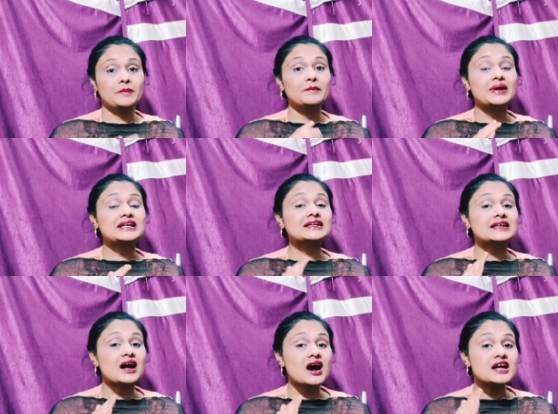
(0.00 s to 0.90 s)
but
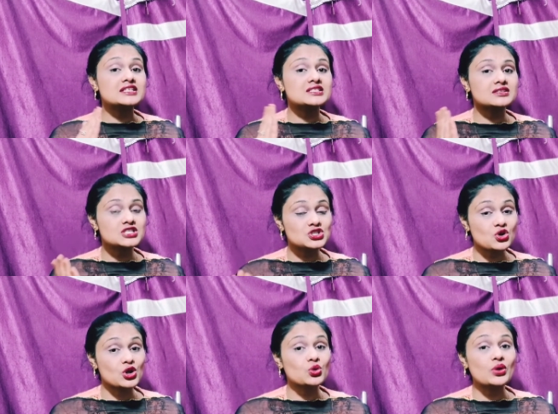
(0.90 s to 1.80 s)
can't
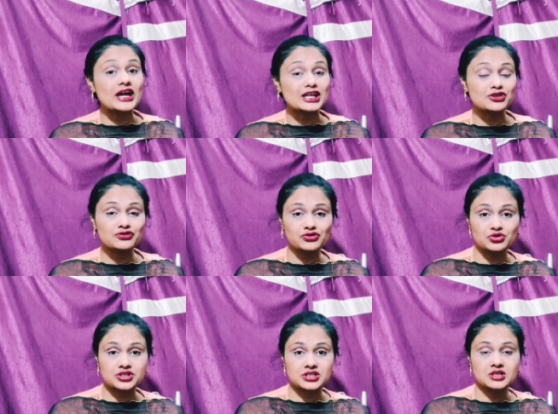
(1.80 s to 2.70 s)
swallow any
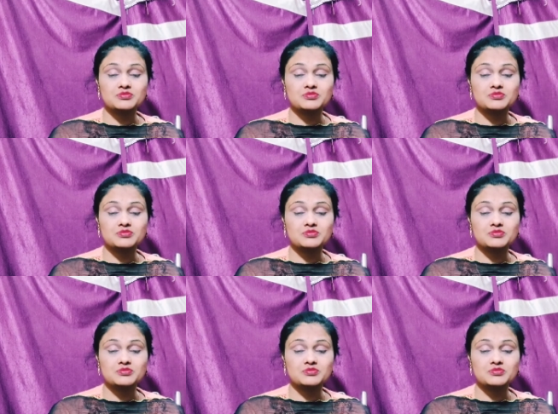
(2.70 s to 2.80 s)
food.